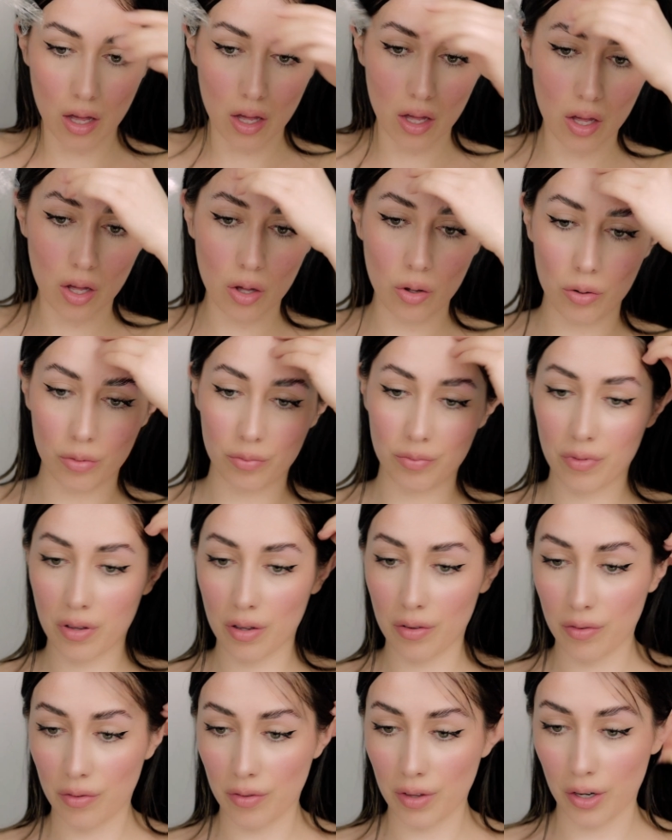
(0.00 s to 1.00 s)
Oh,
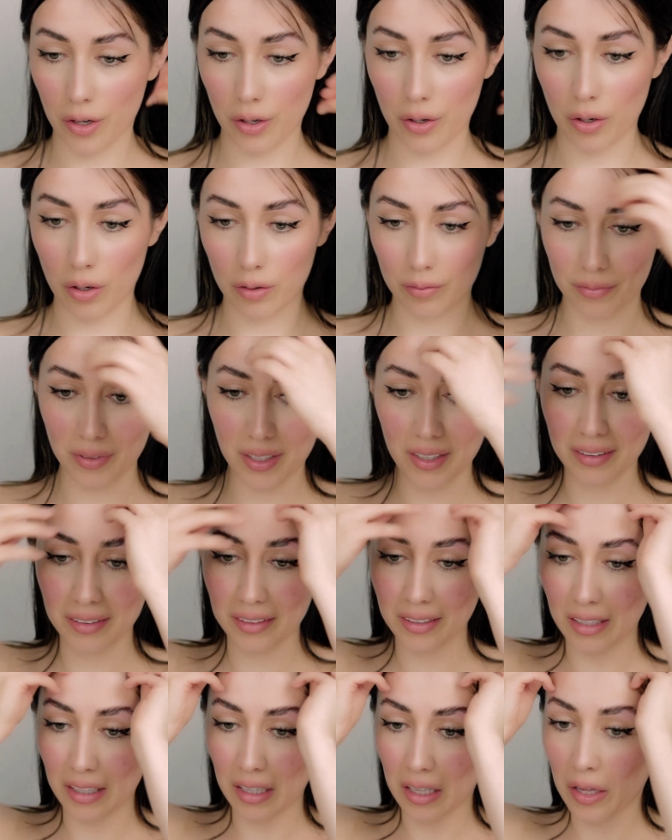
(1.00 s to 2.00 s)
there you go.
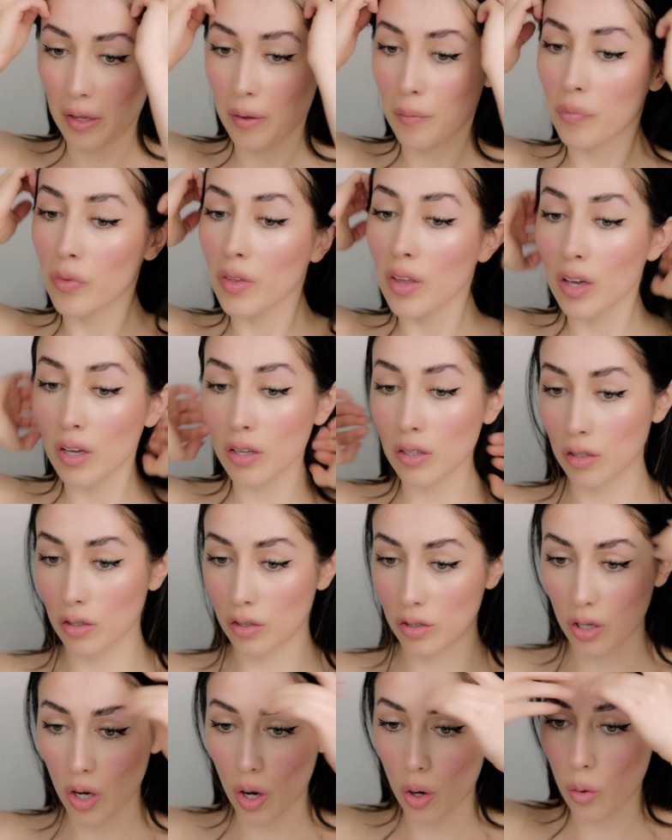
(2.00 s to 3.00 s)

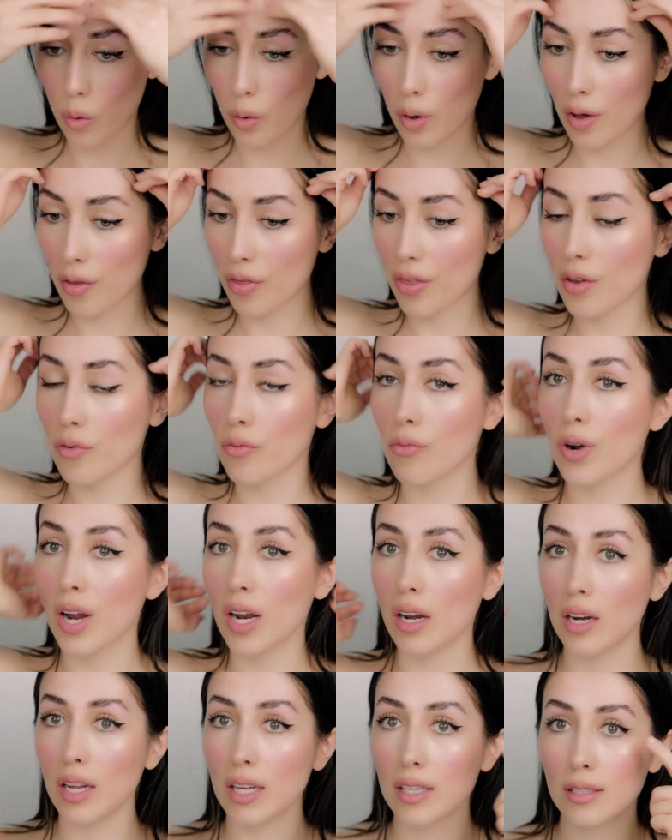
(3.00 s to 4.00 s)
So the
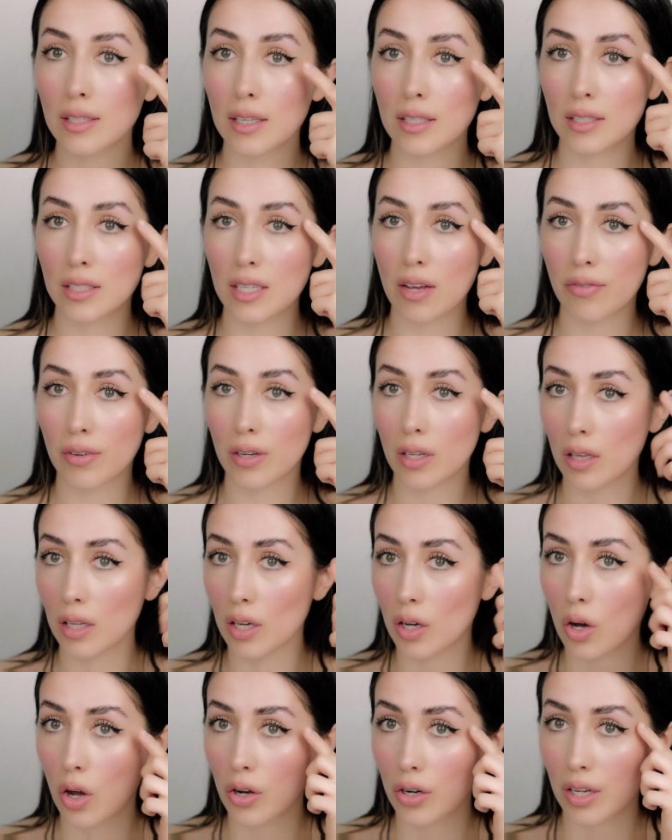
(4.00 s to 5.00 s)
redness is
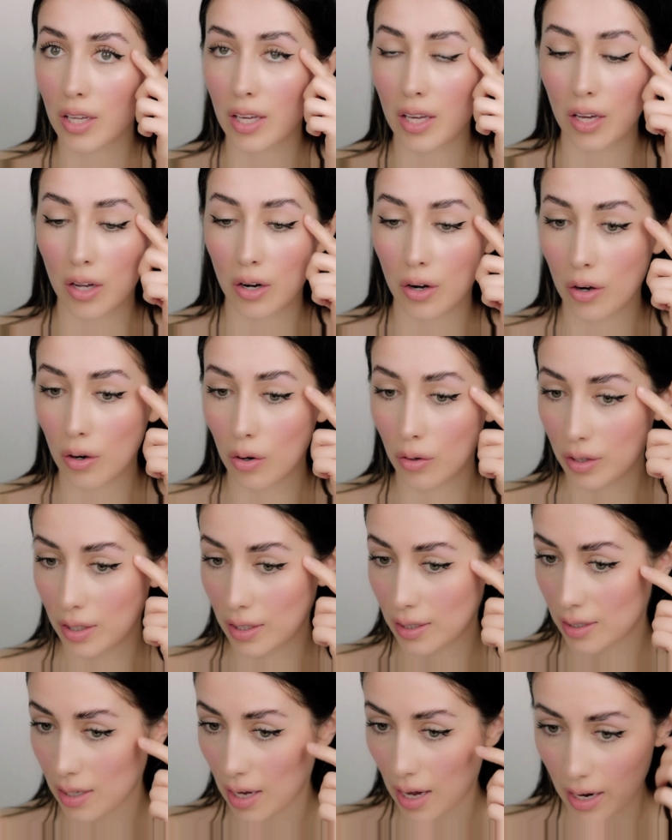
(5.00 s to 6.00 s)
definitely gone here on
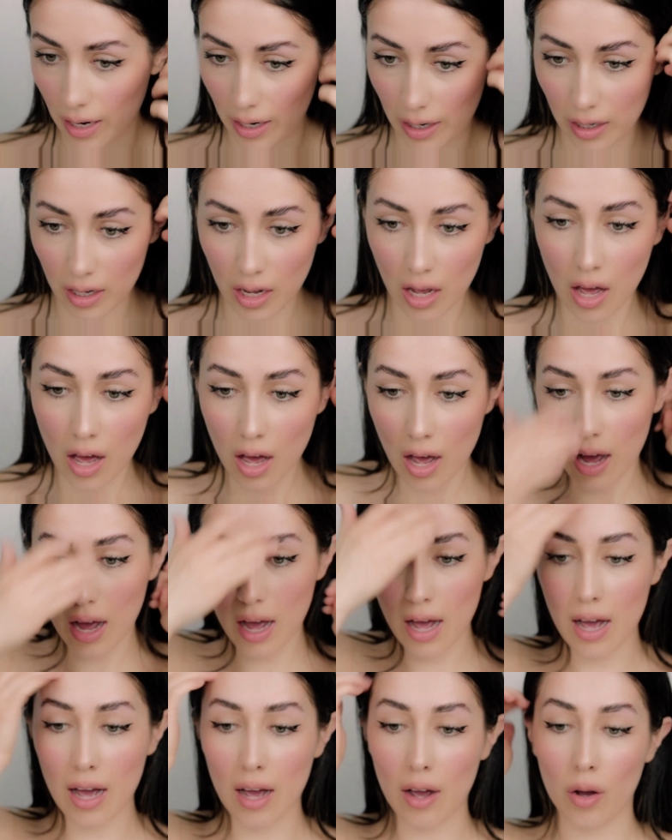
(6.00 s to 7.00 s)
this side.
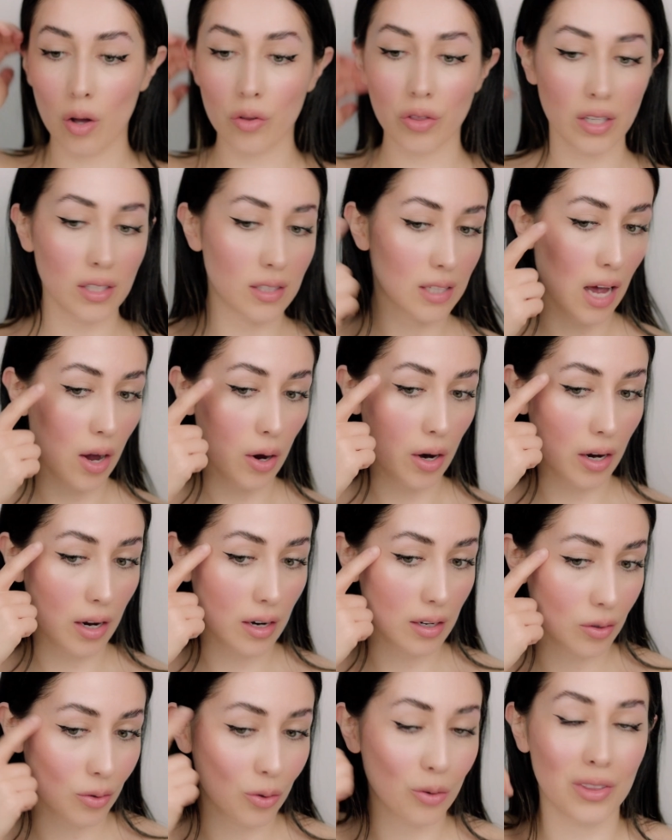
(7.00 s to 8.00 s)
On this
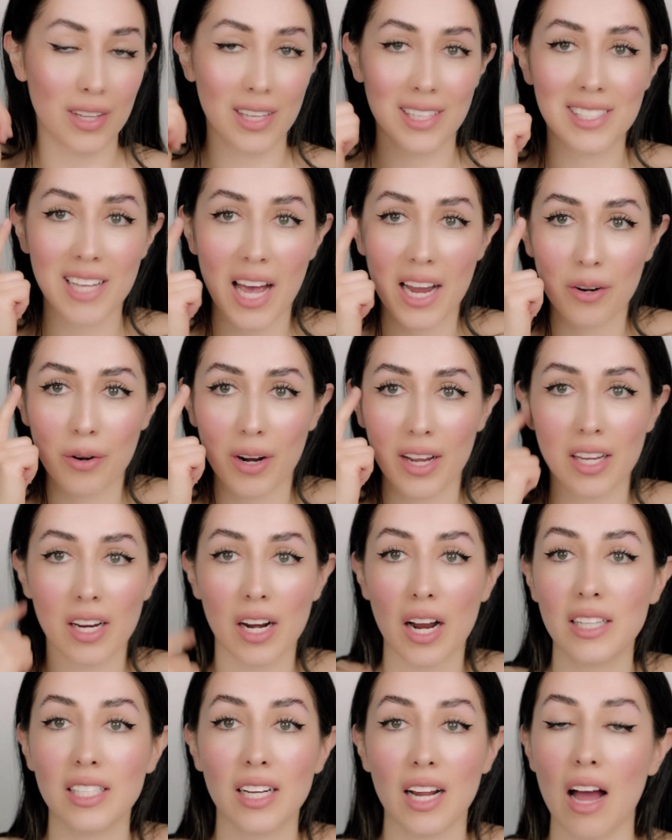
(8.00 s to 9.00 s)
side right
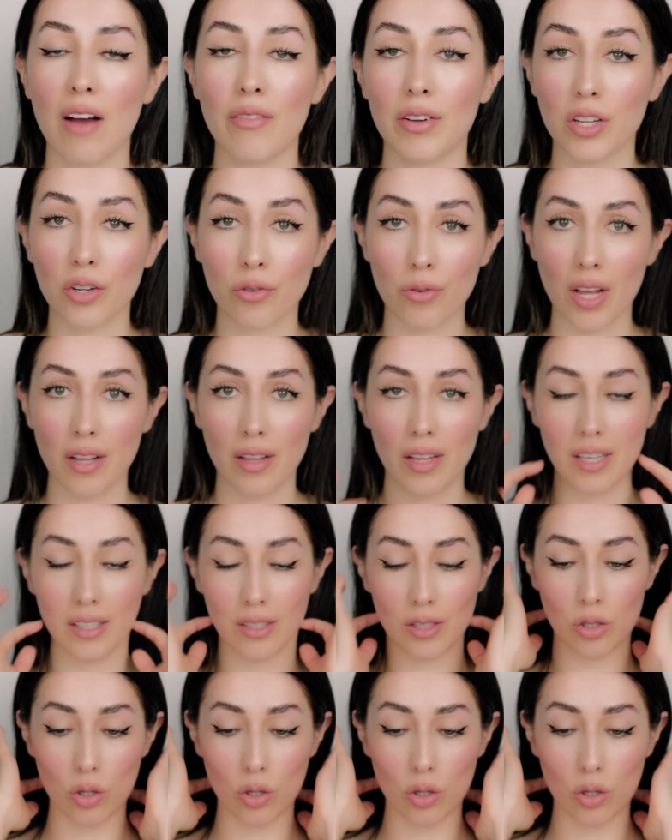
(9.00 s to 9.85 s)
here, I didn't have any redness.